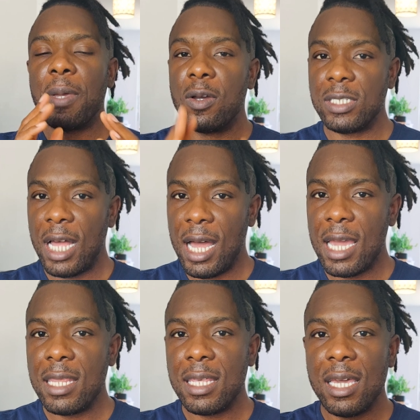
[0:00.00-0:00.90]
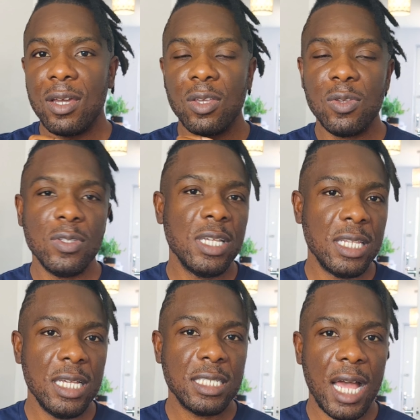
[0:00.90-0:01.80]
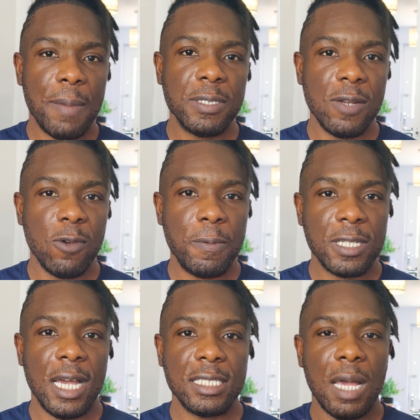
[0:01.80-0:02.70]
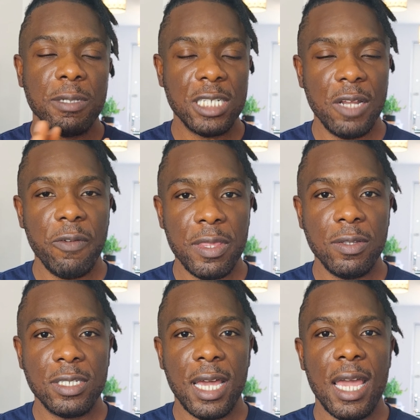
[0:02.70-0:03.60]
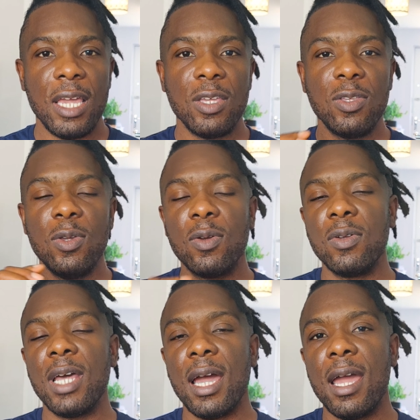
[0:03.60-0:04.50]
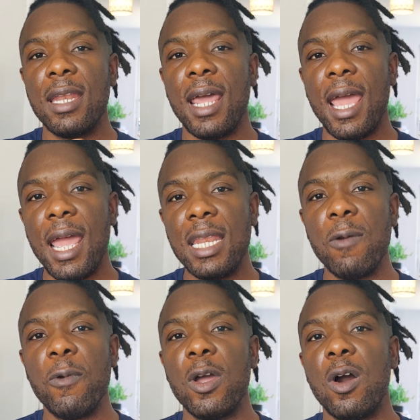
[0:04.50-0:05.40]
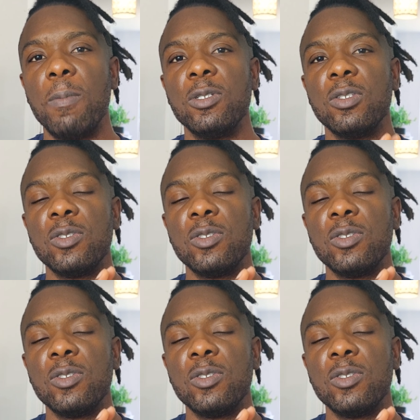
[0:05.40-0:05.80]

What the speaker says: because I think using these apps and websites that I'm sharing with you today, you could earn anywhere up to